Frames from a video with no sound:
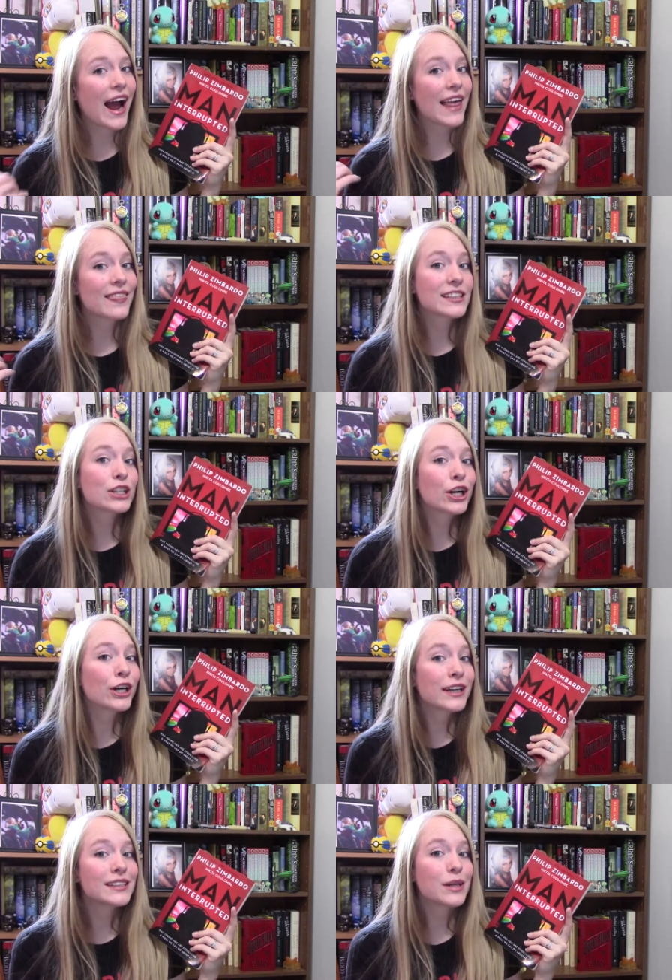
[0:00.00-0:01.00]
at this
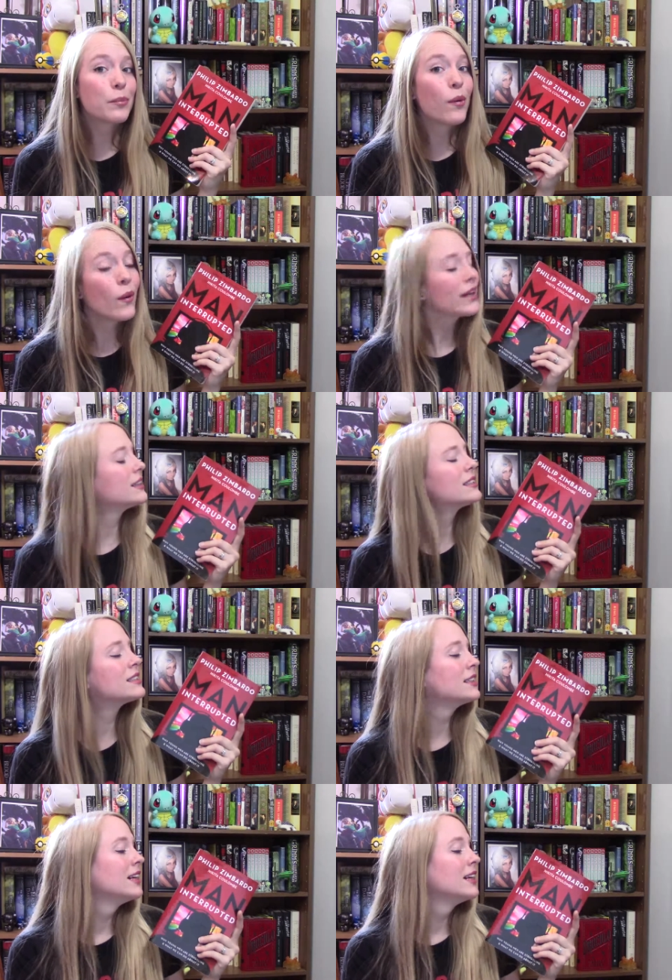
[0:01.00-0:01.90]
current point.